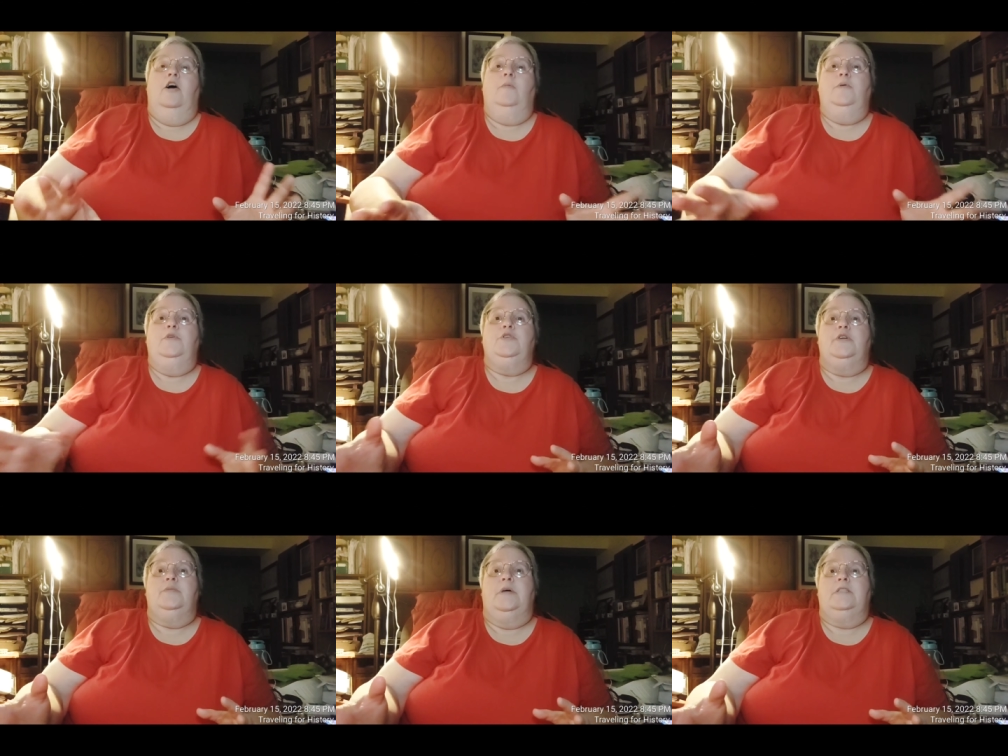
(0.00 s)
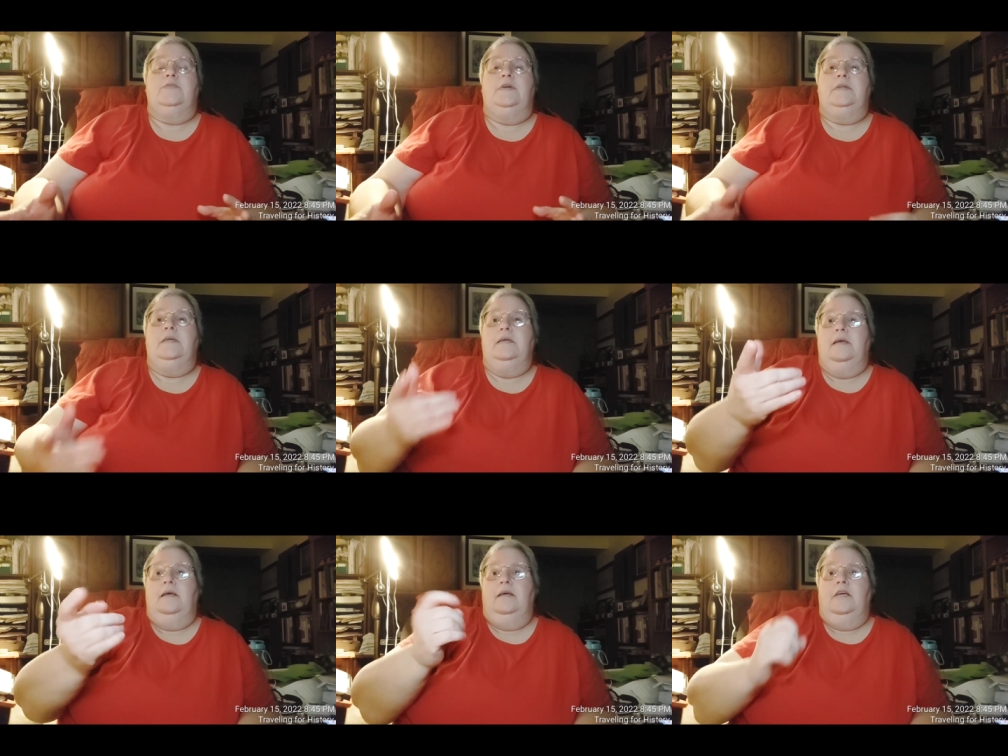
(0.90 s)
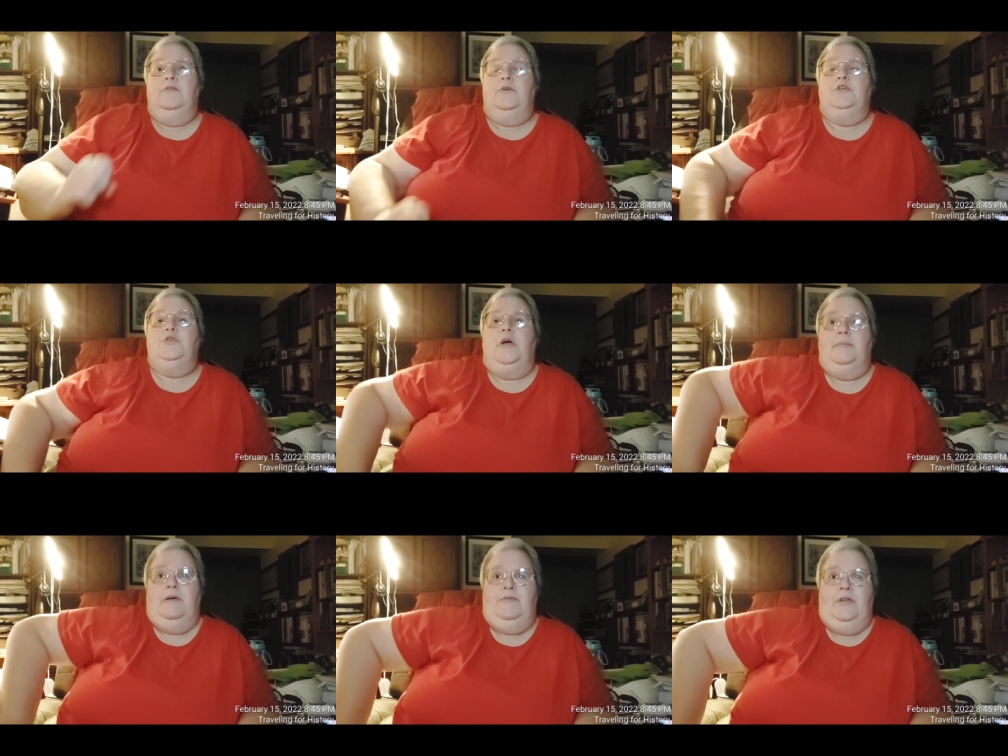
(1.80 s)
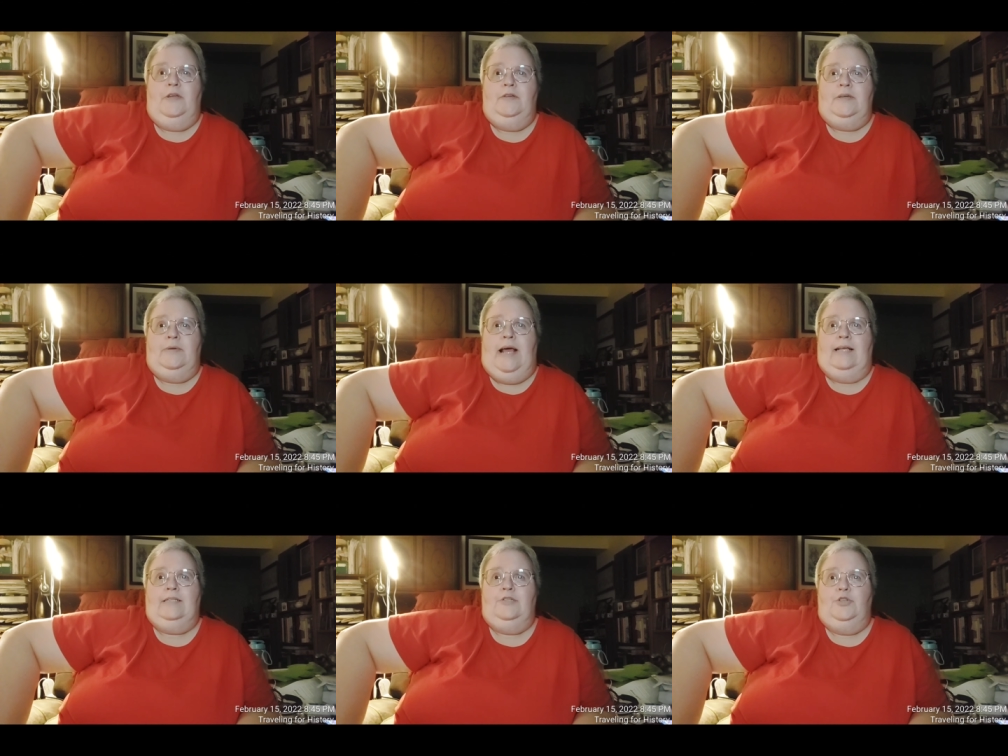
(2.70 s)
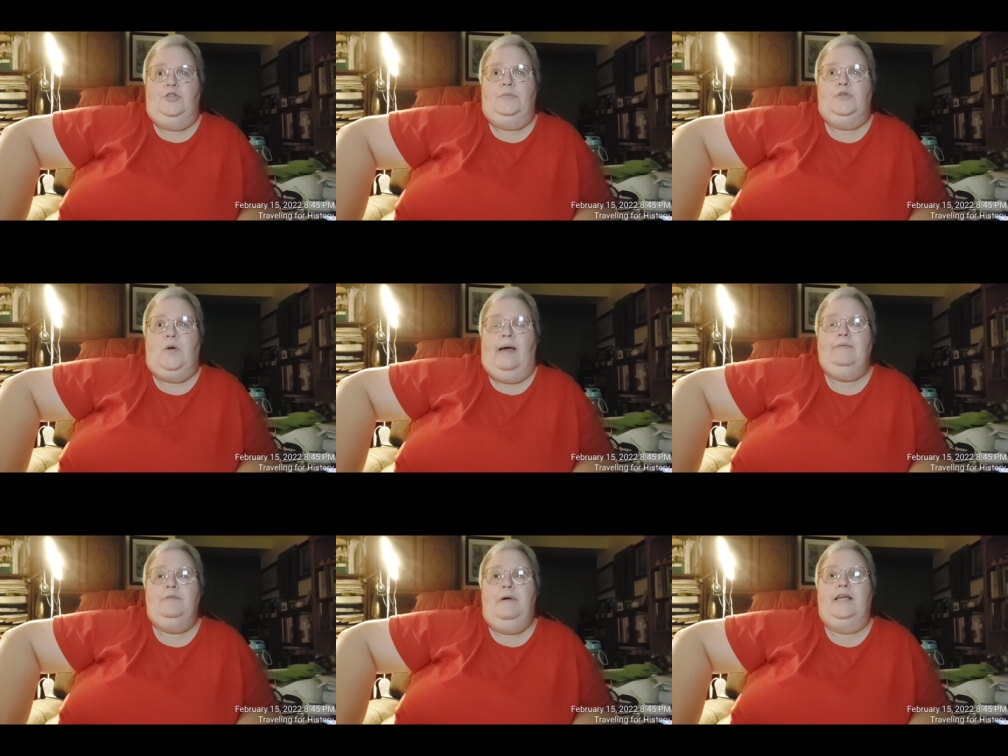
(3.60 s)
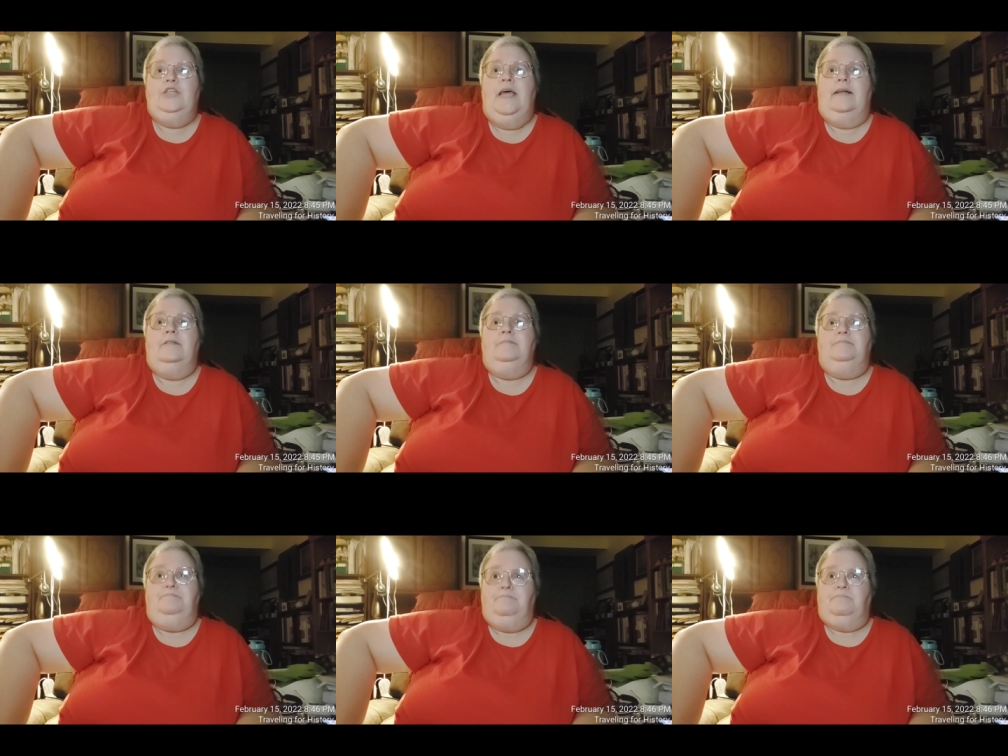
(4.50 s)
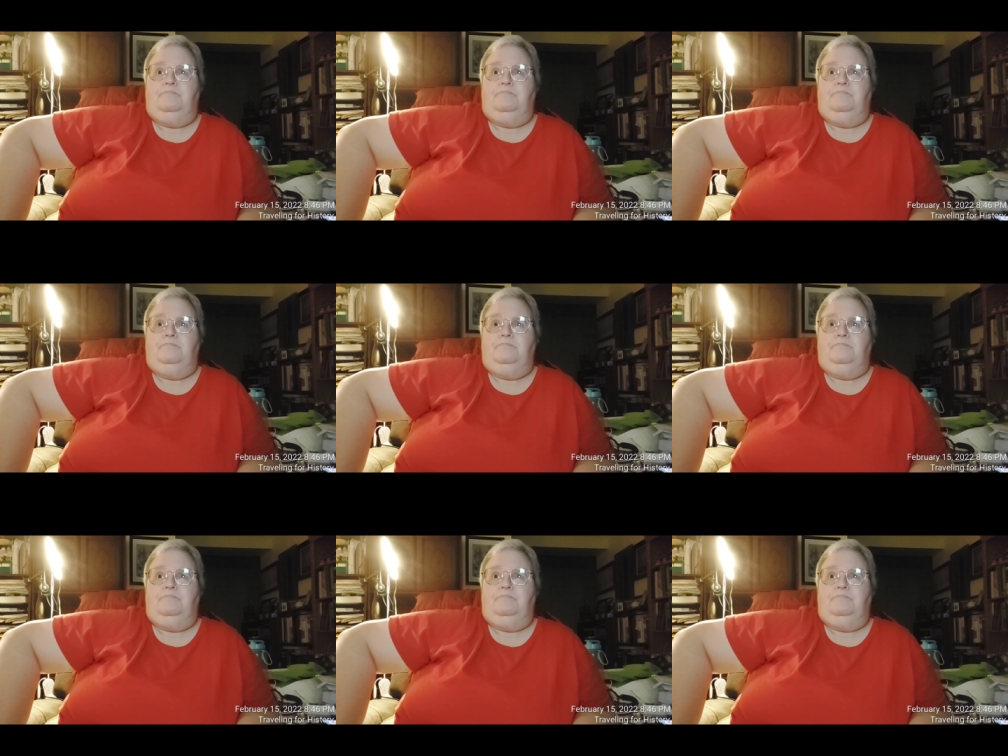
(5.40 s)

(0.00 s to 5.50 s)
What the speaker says: I hope you enjoy the rest of it. If you're enjoying my videos, I would ask that you subscribe to my channel,